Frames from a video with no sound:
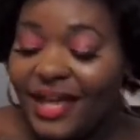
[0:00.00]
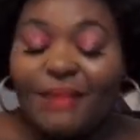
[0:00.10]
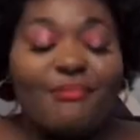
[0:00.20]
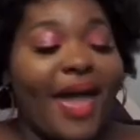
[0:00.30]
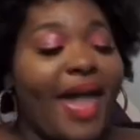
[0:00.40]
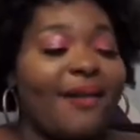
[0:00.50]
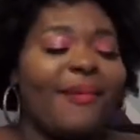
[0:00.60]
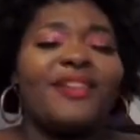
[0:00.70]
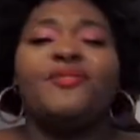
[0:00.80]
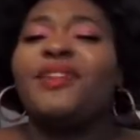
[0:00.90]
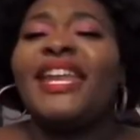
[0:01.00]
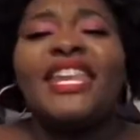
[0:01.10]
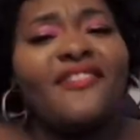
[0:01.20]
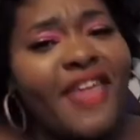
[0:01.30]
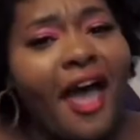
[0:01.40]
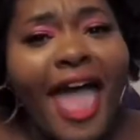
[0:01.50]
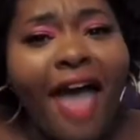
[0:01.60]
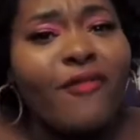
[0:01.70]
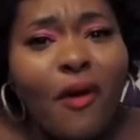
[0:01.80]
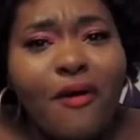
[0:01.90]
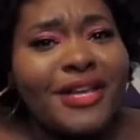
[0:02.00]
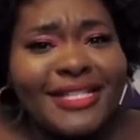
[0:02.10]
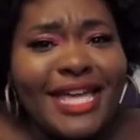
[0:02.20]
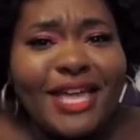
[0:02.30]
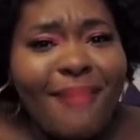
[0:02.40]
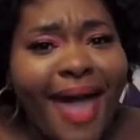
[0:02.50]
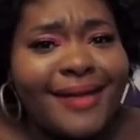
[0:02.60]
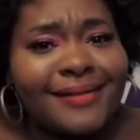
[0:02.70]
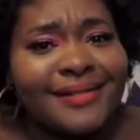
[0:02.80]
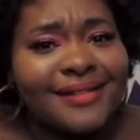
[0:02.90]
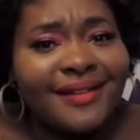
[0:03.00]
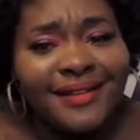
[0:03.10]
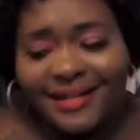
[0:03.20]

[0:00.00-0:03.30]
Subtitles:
Baby, do any of y'all have quarantine babies?